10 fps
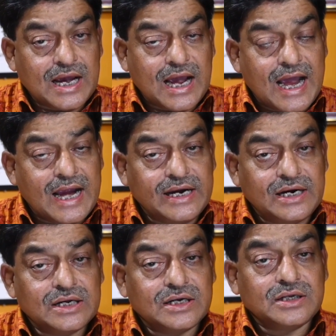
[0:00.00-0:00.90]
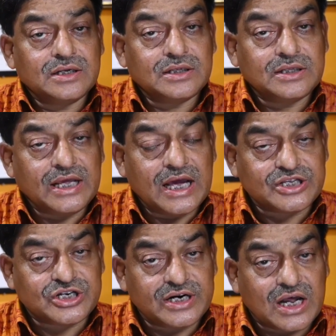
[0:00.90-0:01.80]
and the
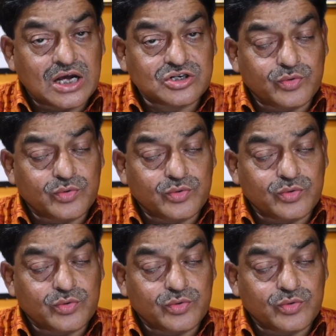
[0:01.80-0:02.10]
agendas